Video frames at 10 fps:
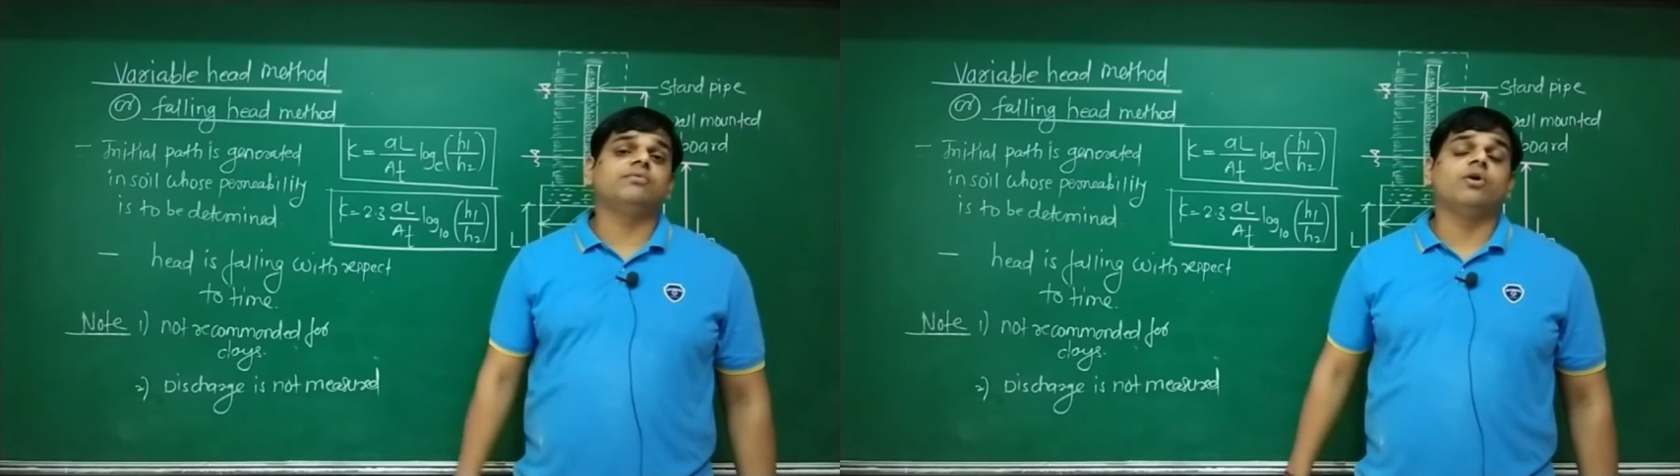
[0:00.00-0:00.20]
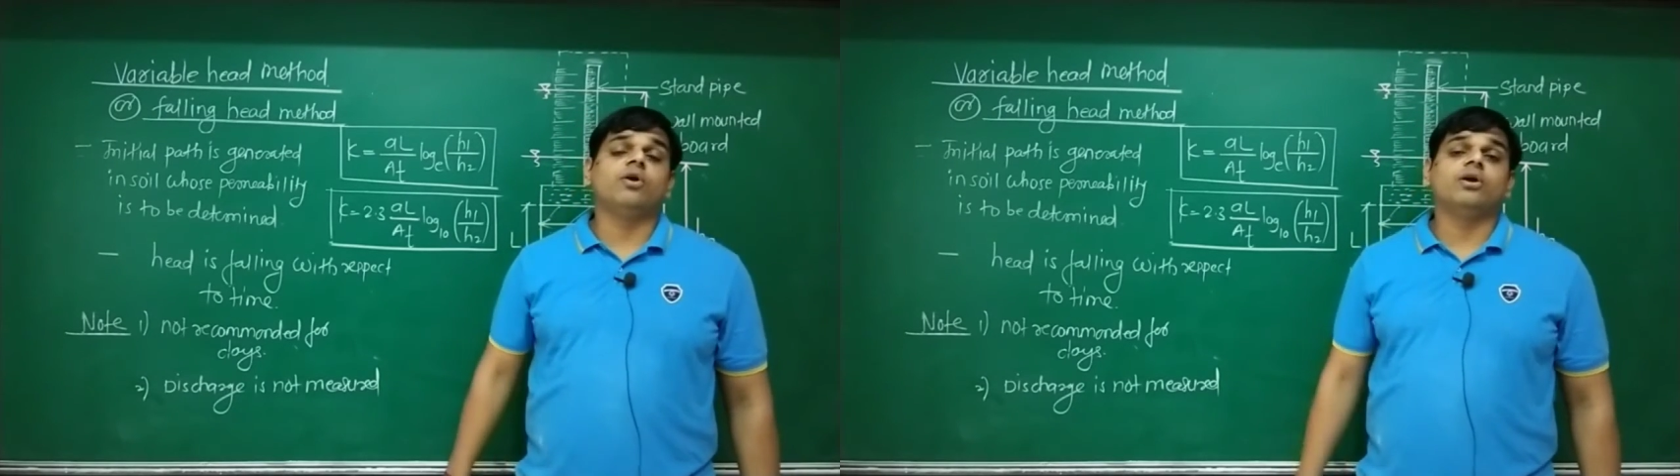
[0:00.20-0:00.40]

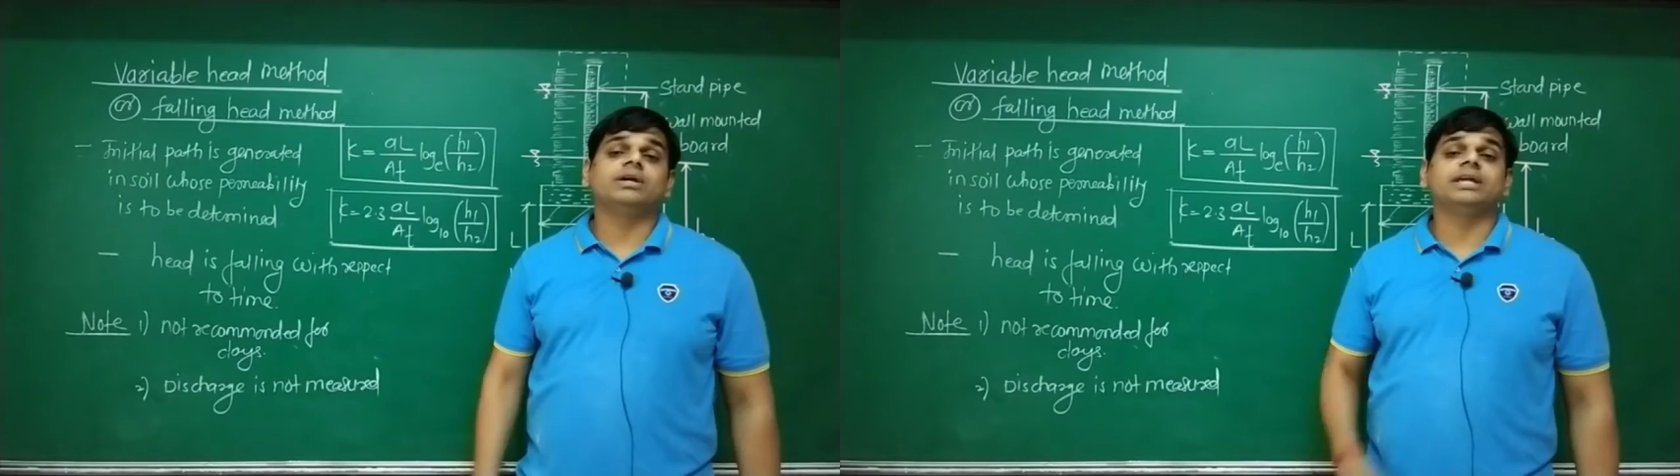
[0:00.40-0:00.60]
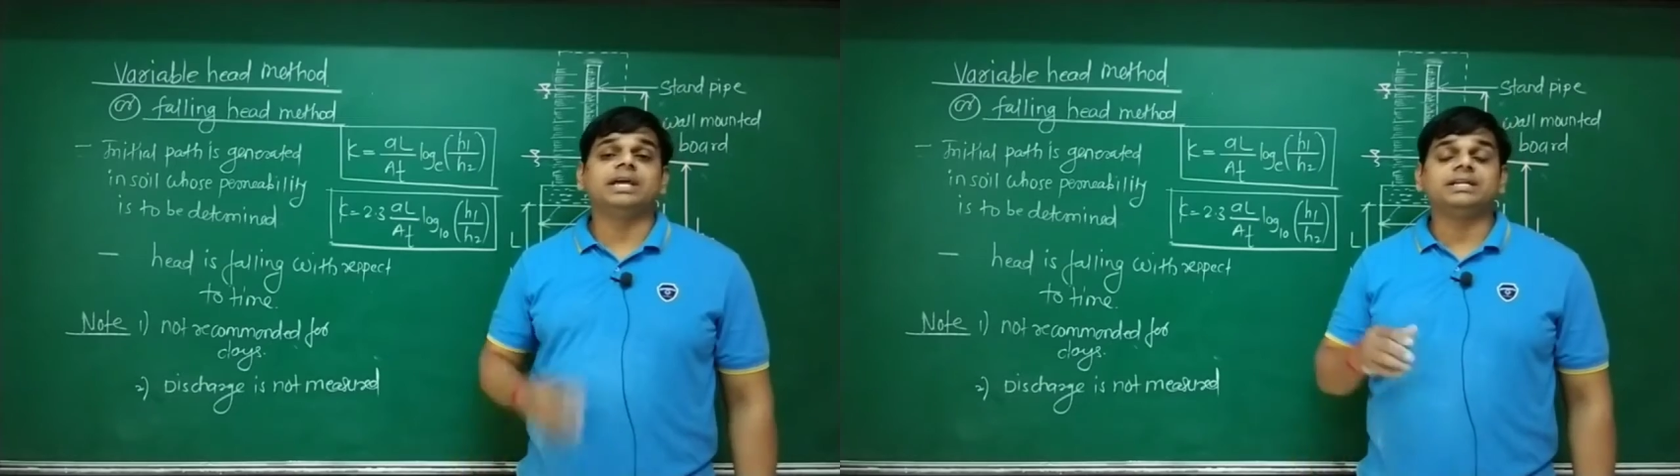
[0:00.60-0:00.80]

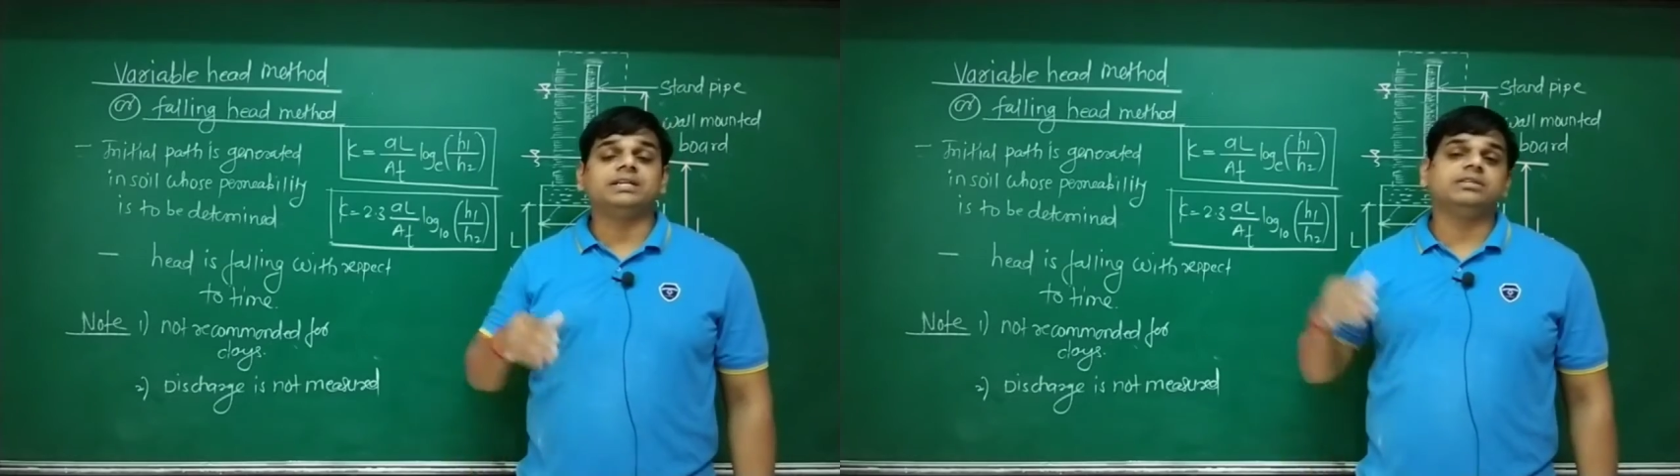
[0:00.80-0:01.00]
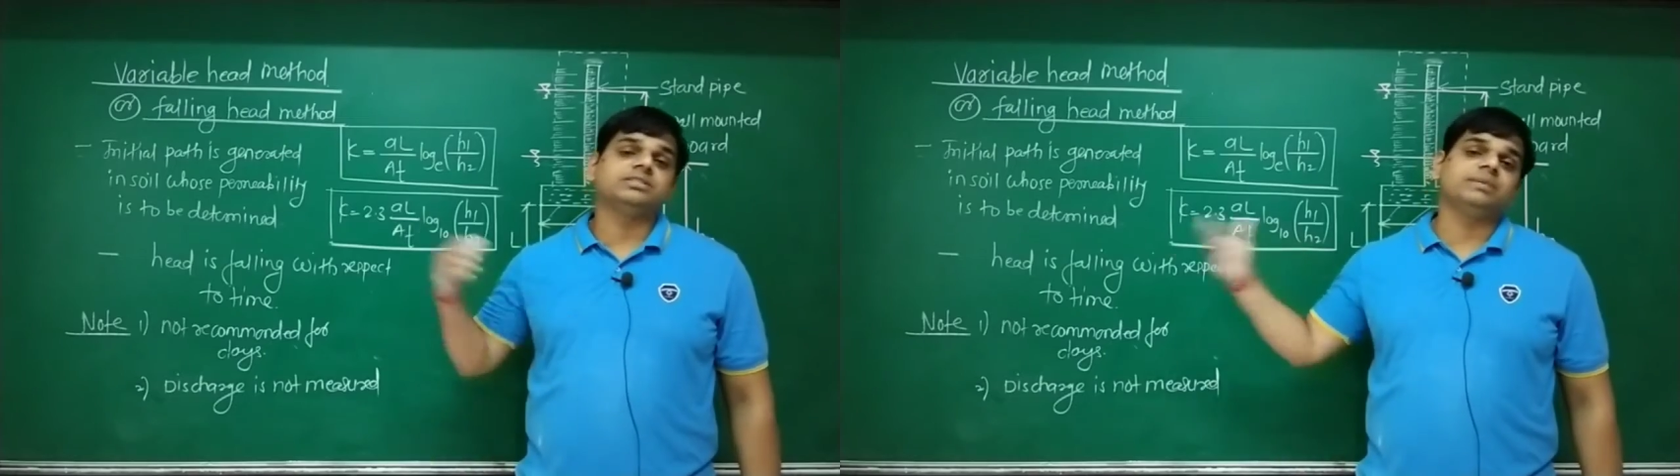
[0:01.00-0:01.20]
for
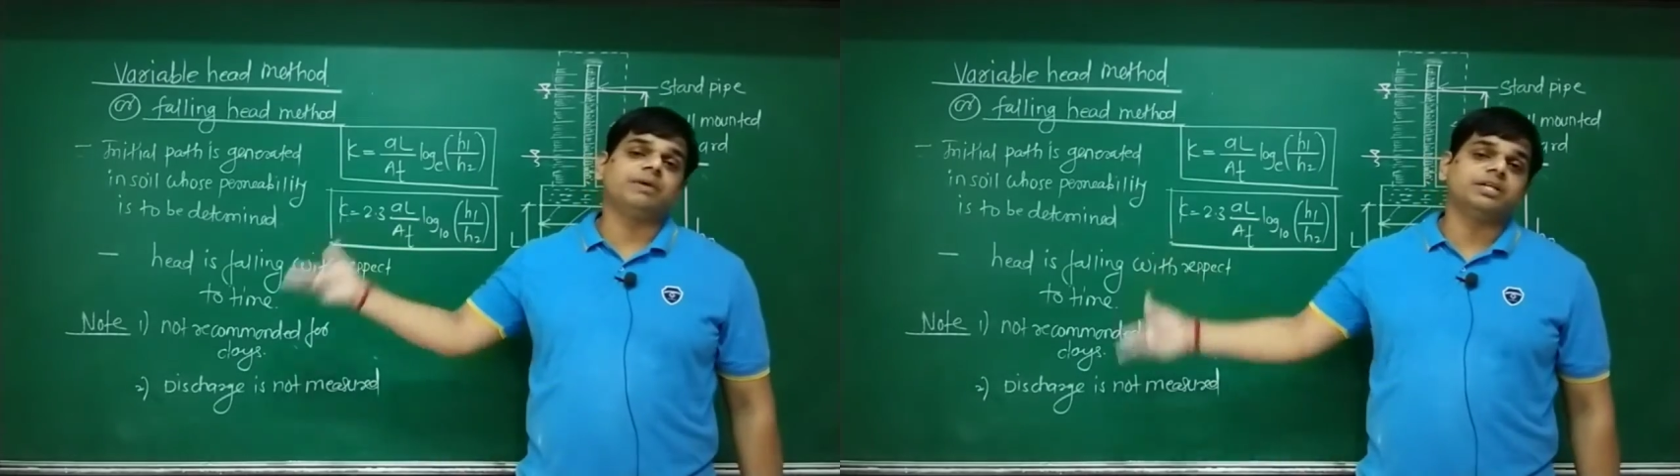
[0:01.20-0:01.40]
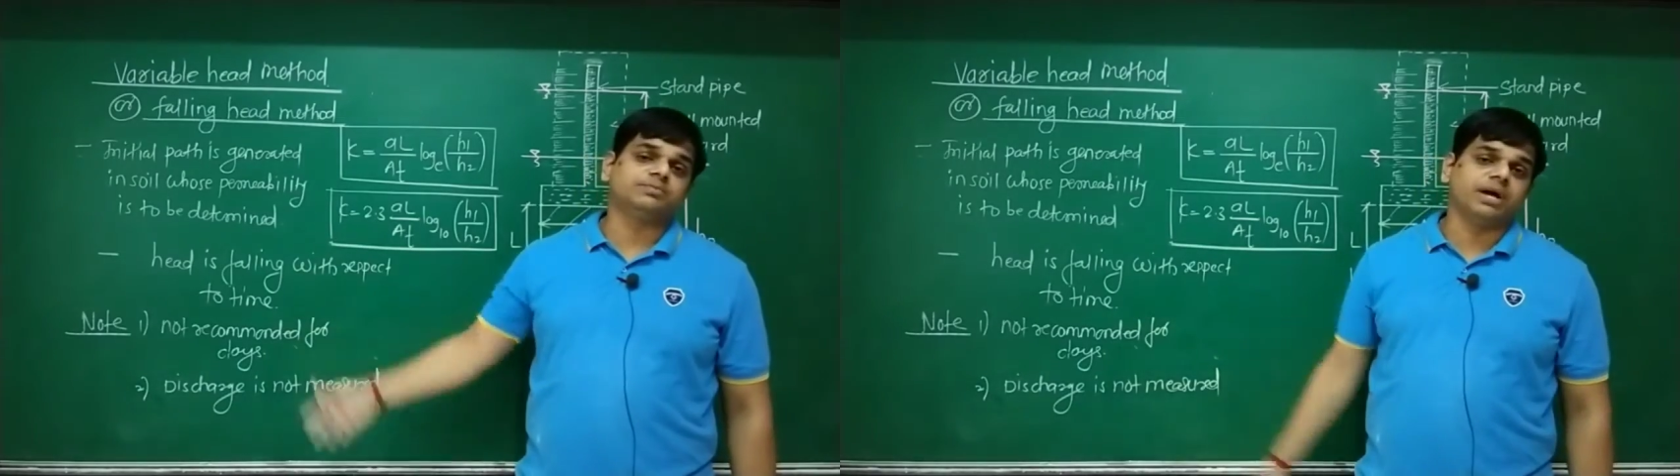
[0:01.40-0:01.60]
creating the seepage